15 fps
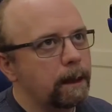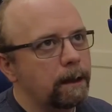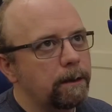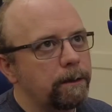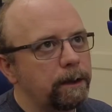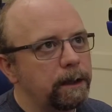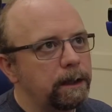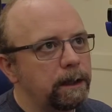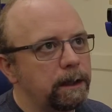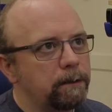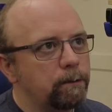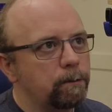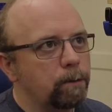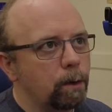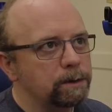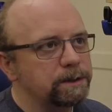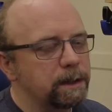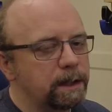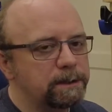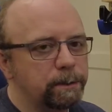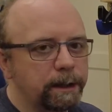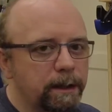the ROS
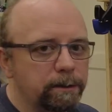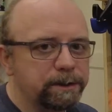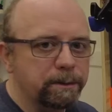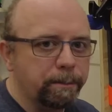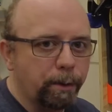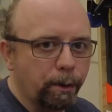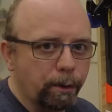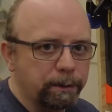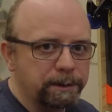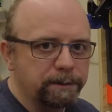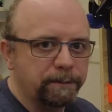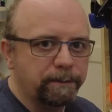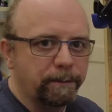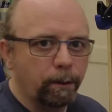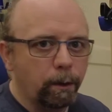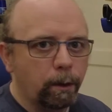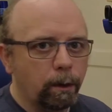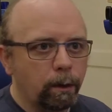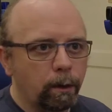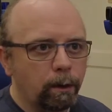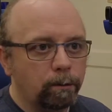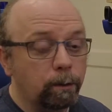Arduino support
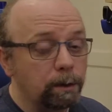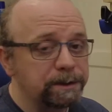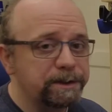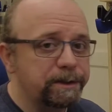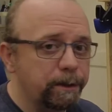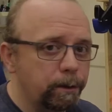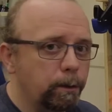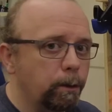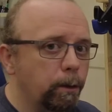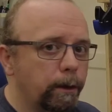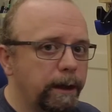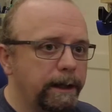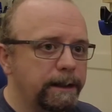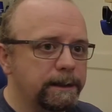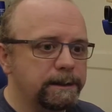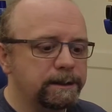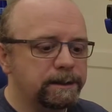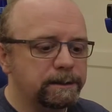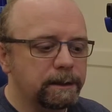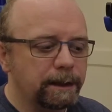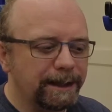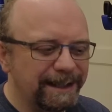for ROS2 is
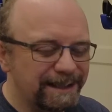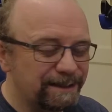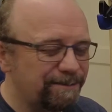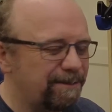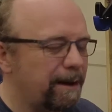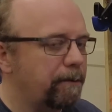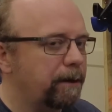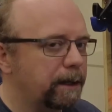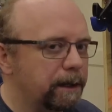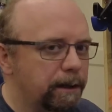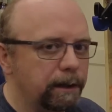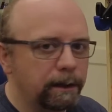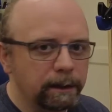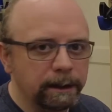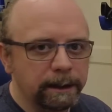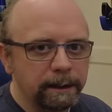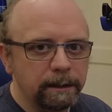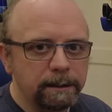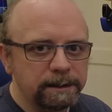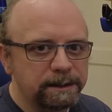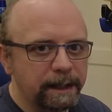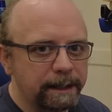in its very early
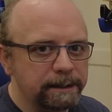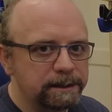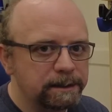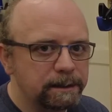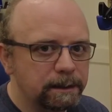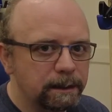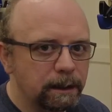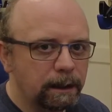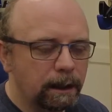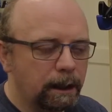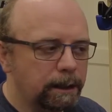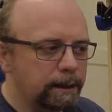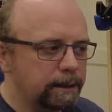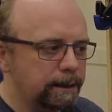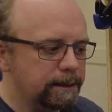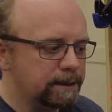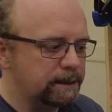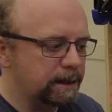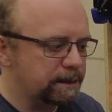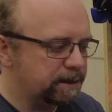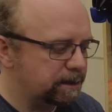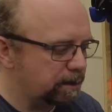state, and it's
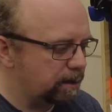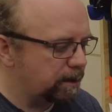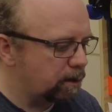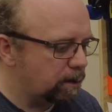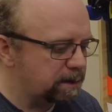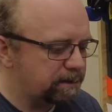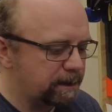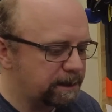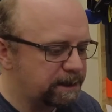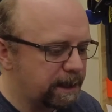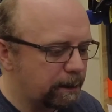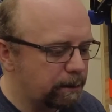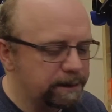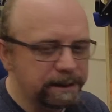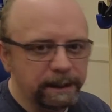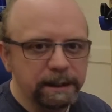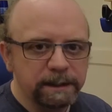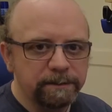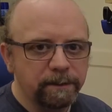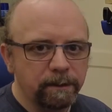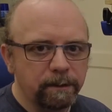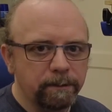certainly not as fleshed out as it is
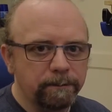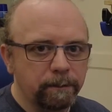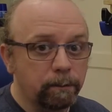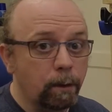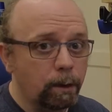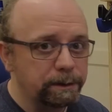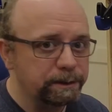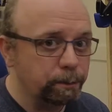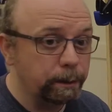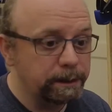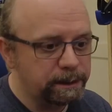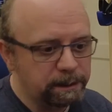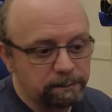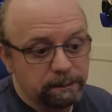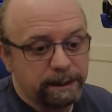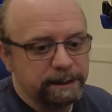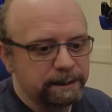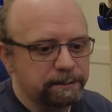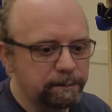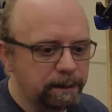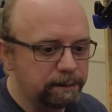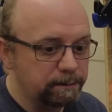for ROS, which
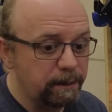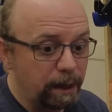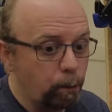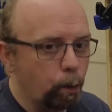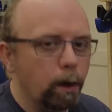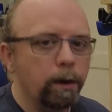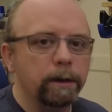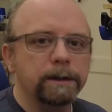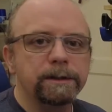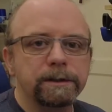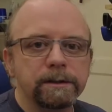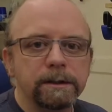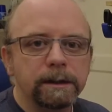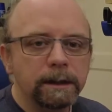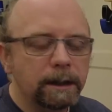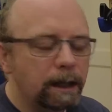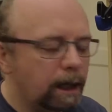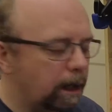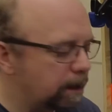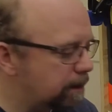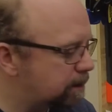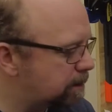it works.
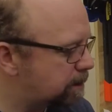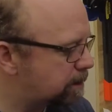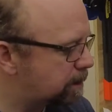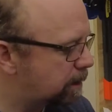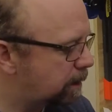And